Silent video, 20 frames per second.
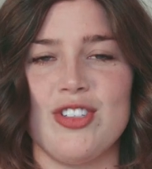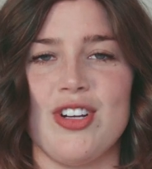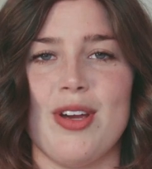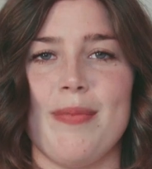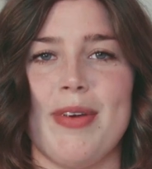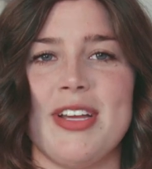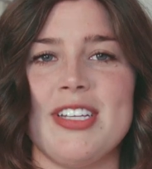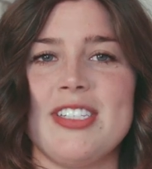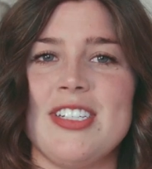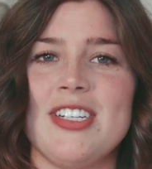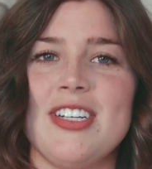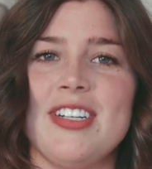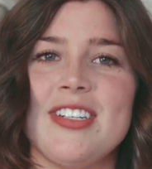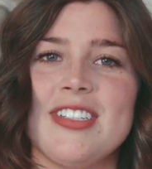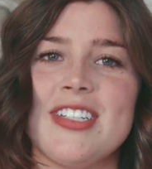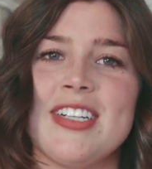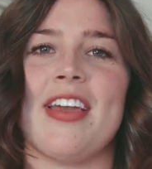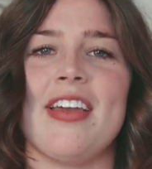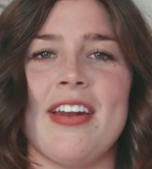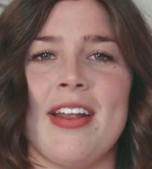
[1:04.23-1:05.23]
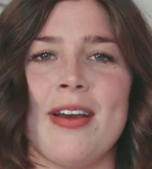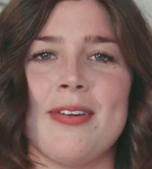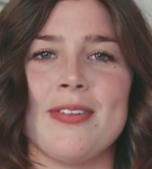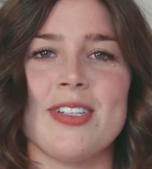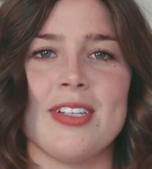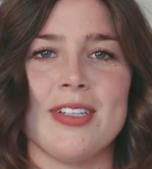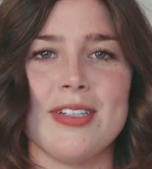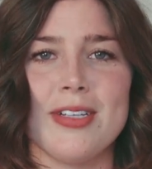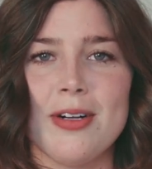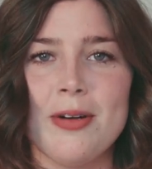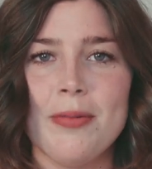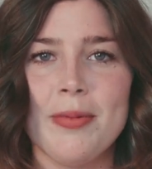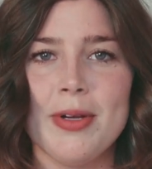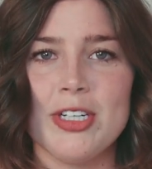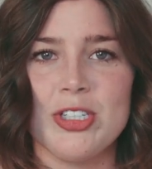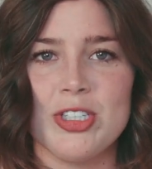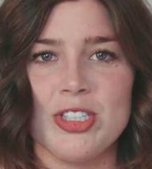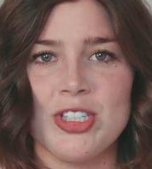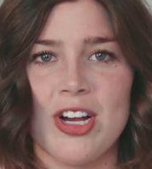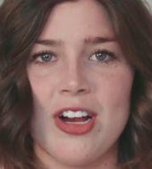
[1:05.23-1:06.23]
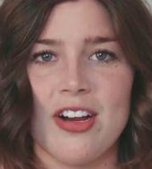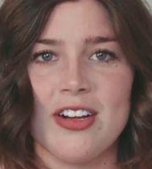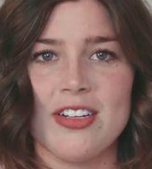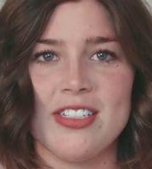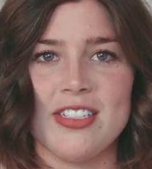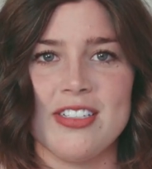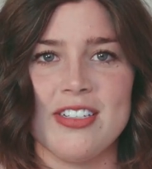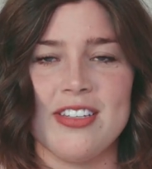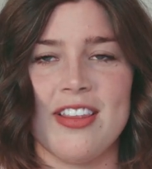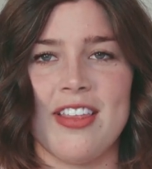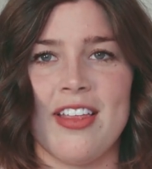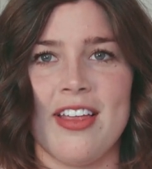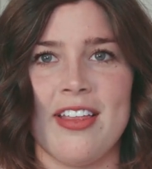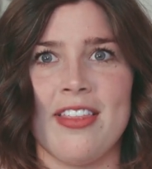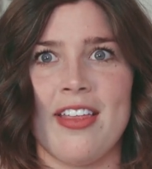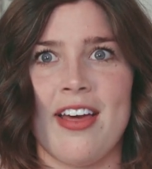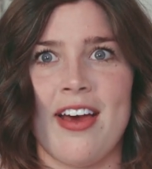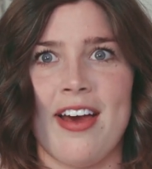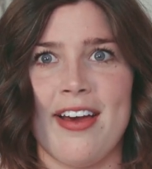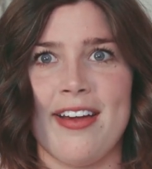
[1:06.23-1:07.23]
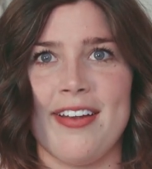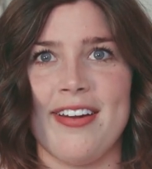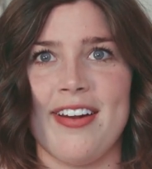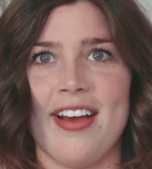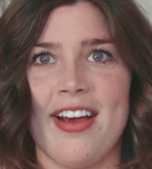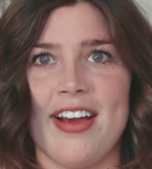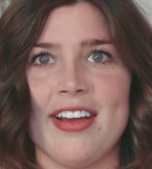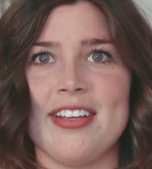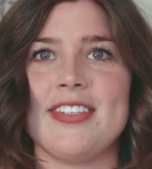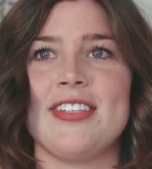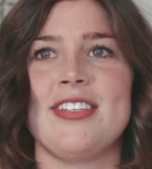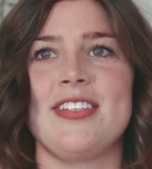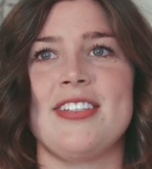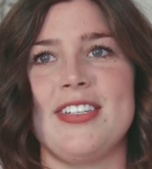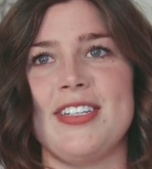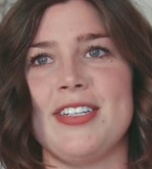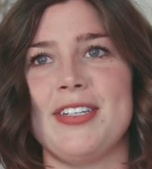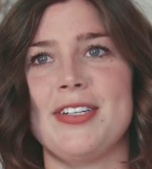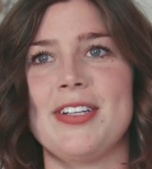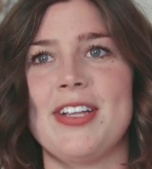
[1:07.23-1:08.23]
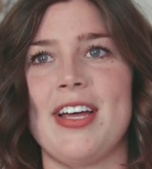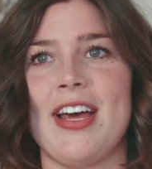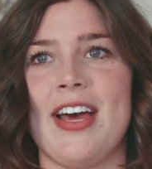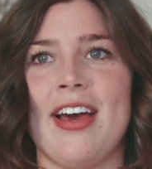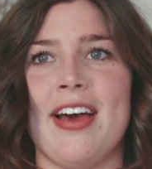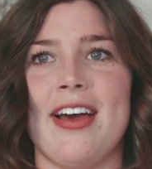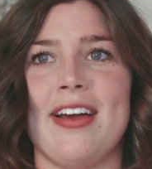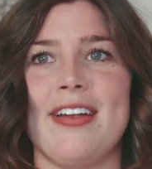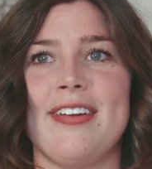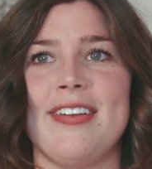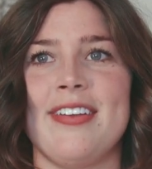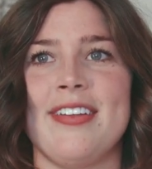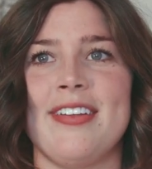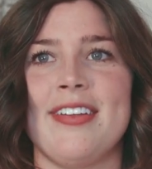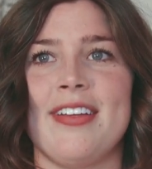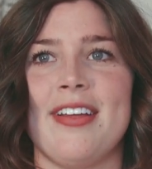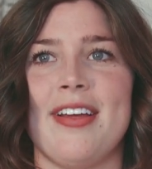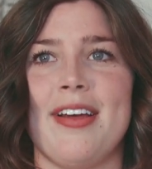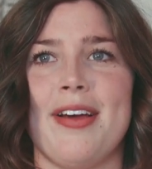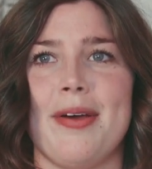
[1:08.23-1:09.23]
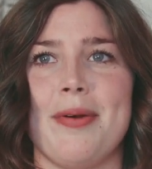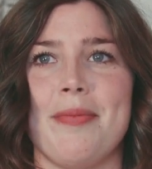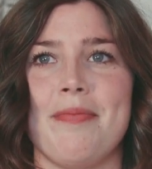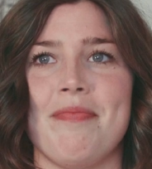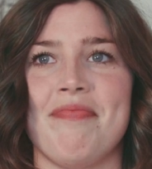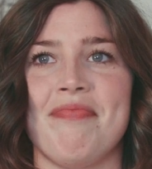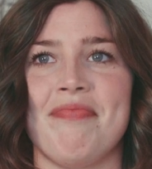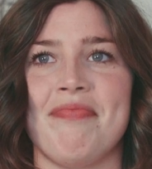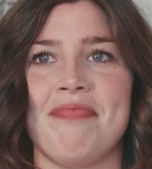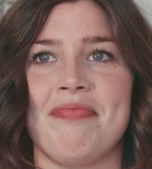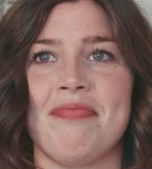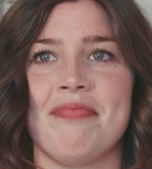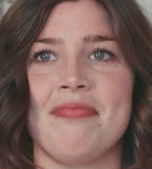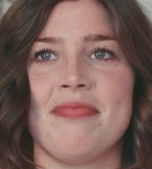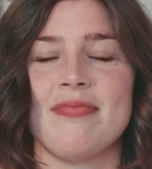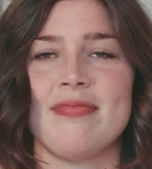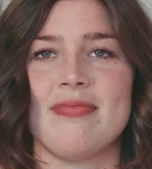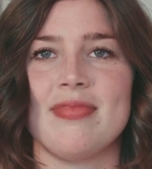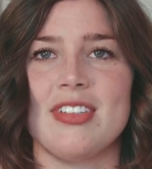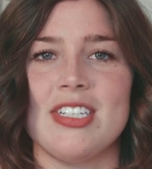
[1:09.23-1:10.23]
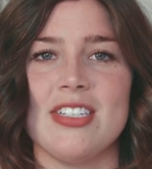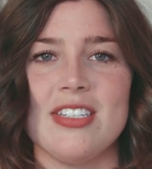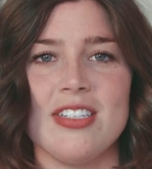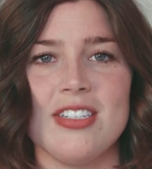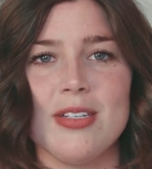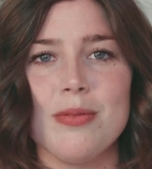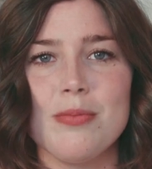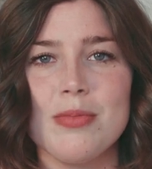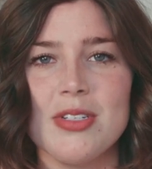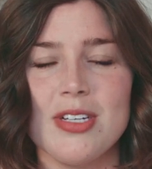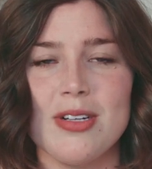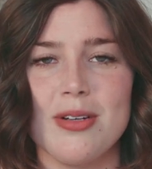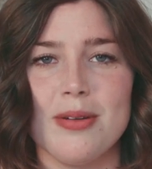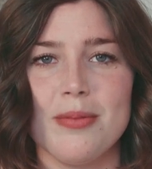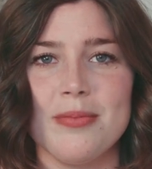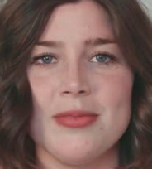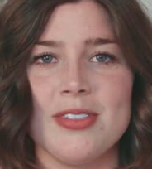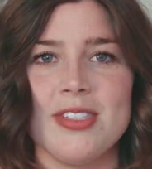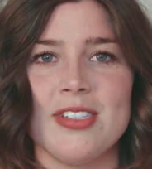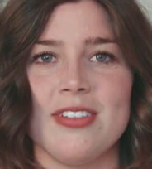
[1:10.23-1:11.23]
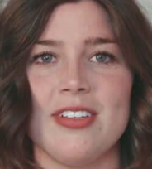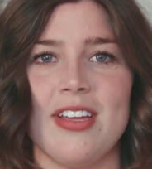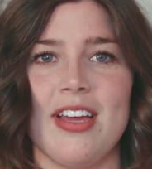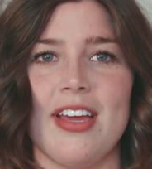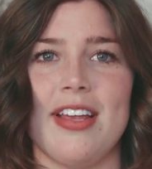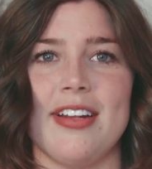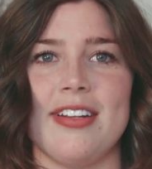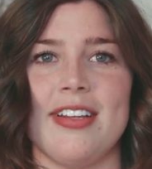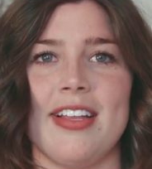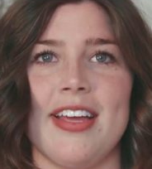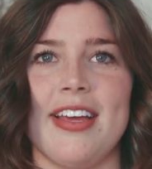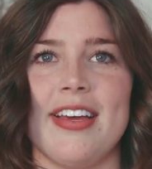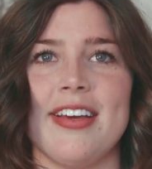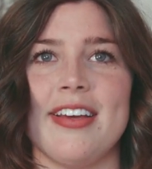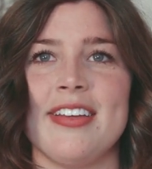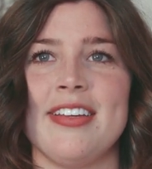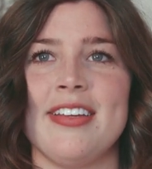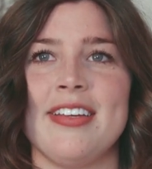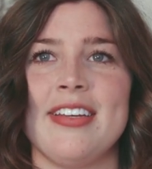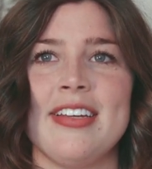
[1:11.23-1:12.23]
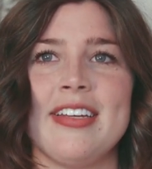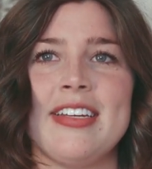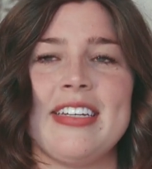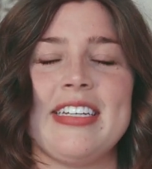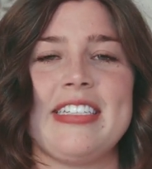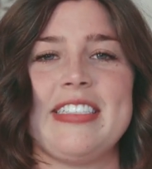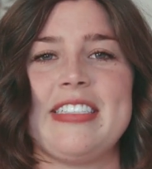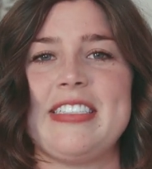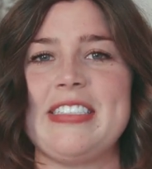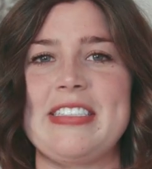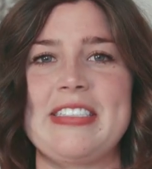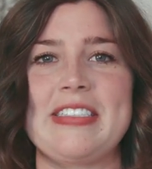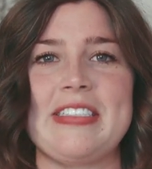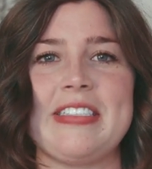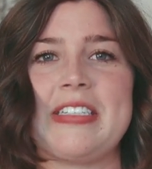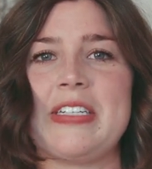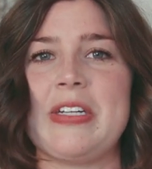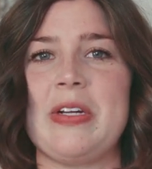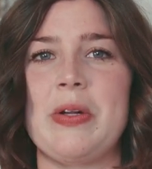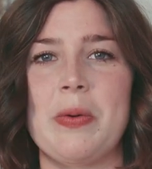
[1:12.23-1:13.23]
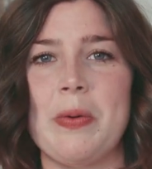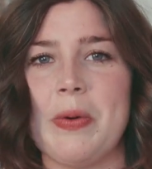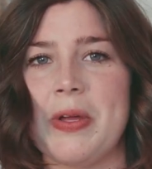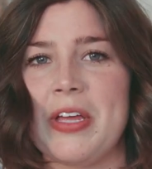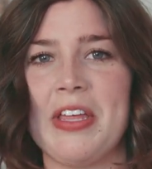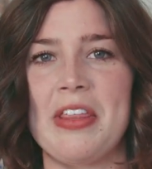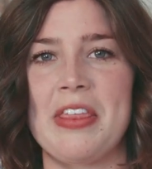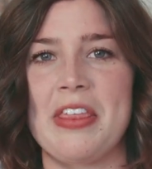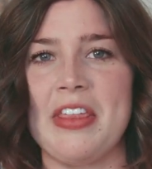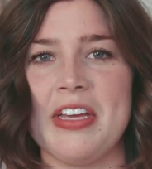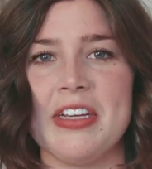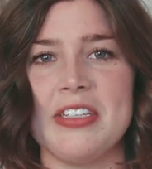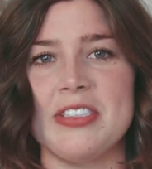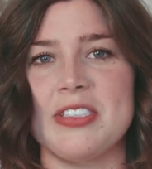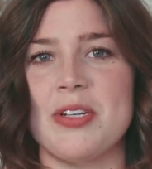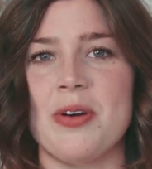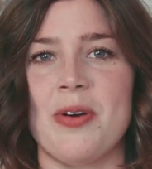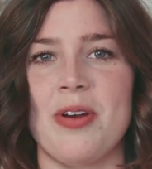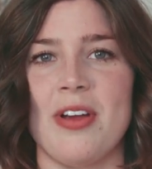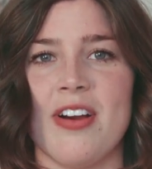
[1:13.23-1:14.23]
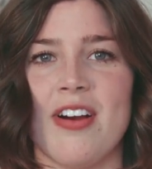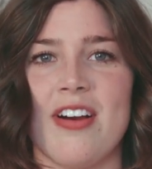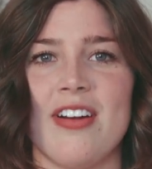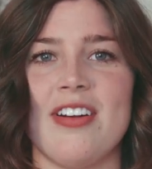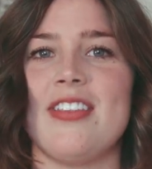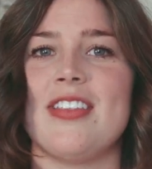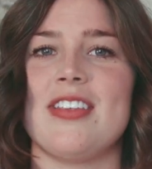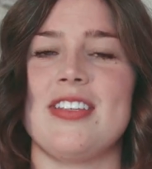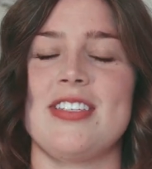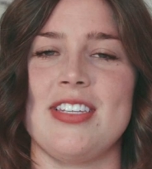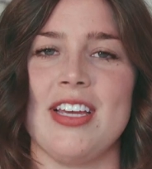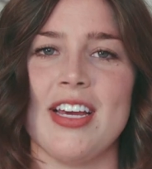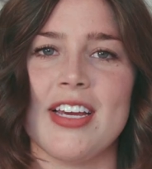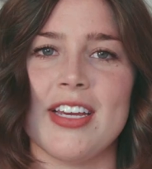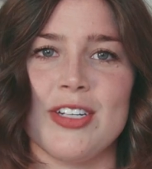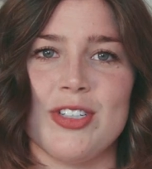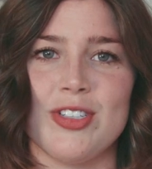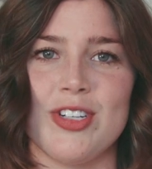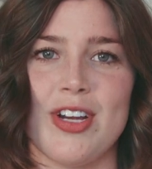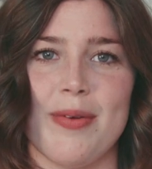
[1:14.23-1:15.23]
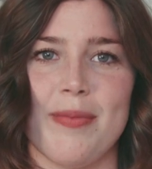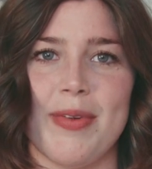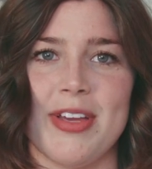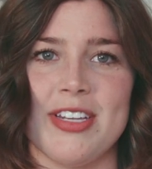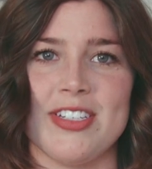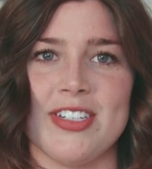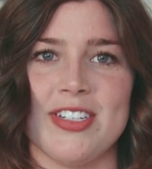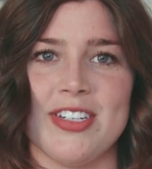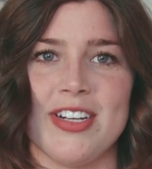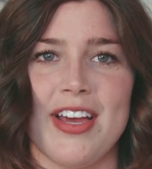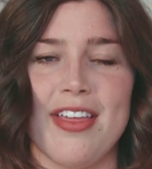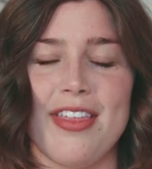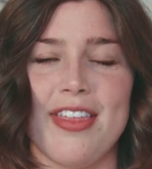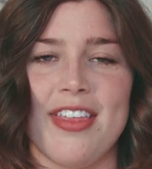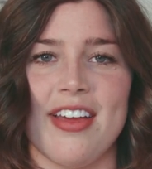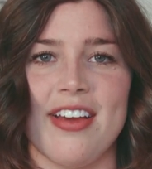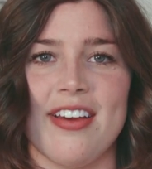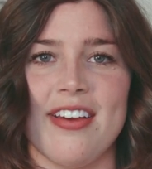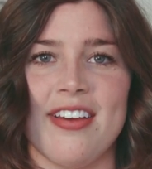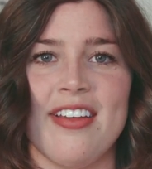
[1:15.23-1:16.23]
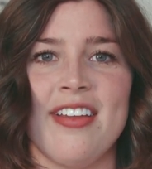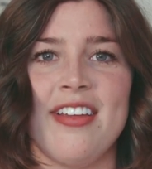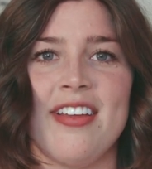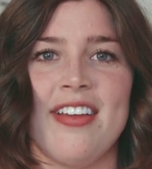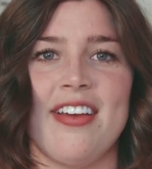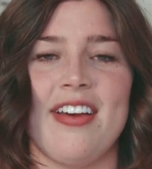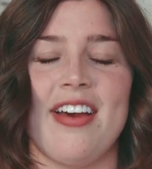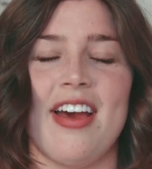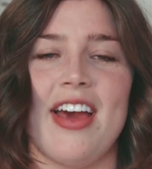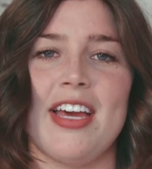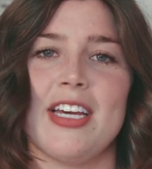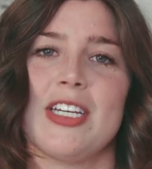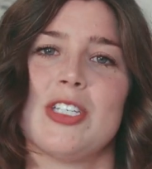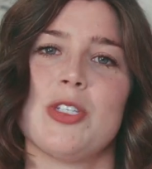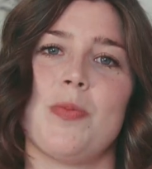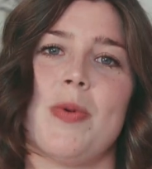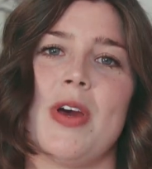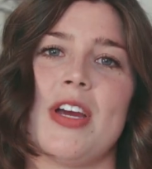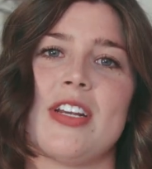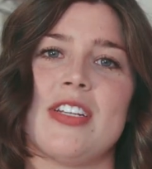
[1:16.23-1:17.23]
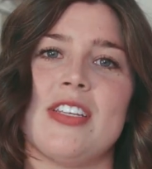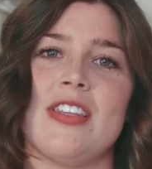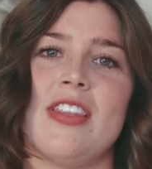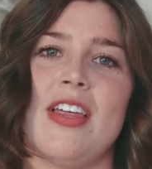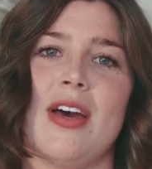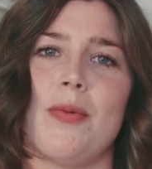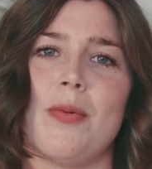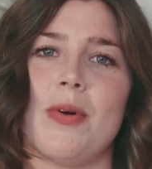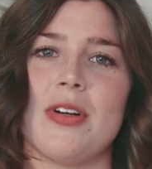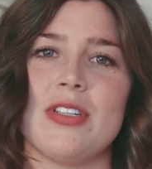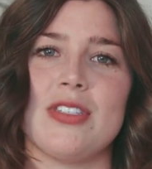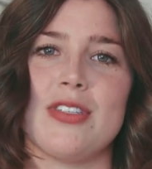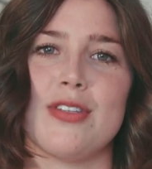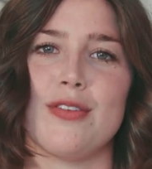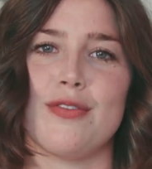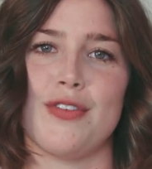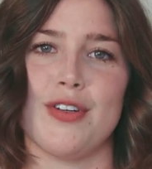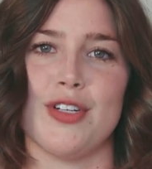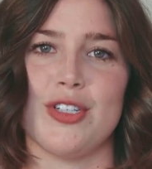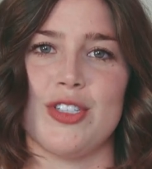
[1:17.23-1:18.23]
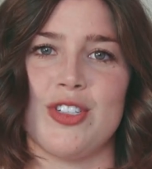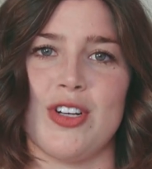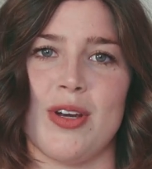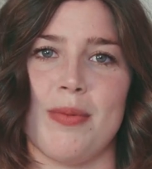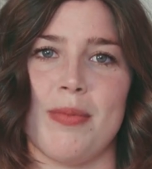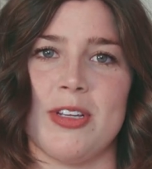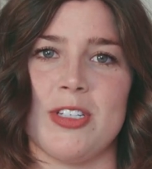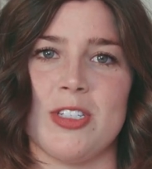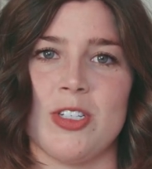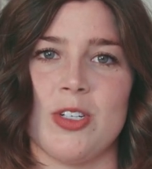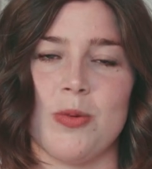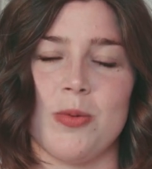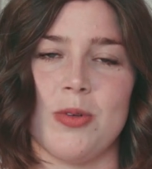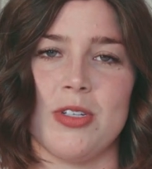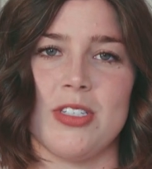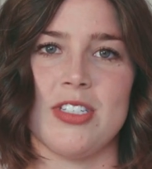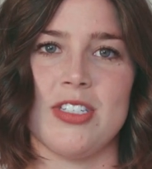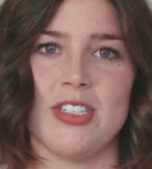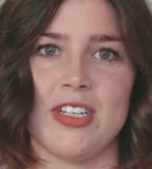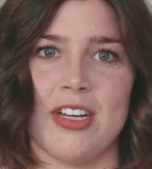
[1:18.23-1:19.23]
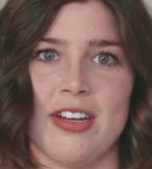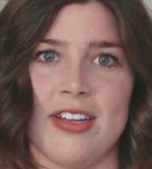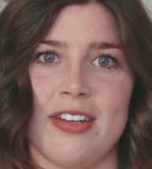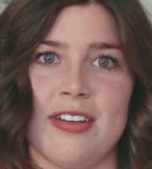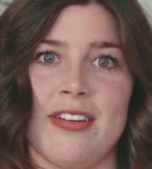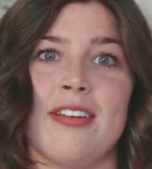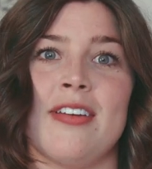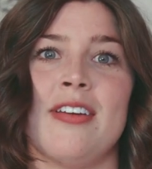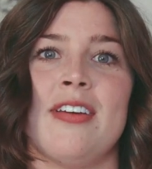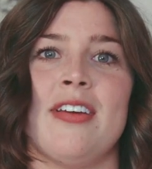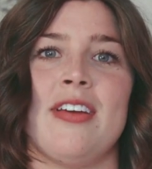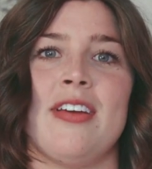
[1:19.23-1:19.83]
trimester. And I was a little bit shocked that I still had symptoms and like just annoying things going on in the second trimester. I think I expected that once the first trimester was done,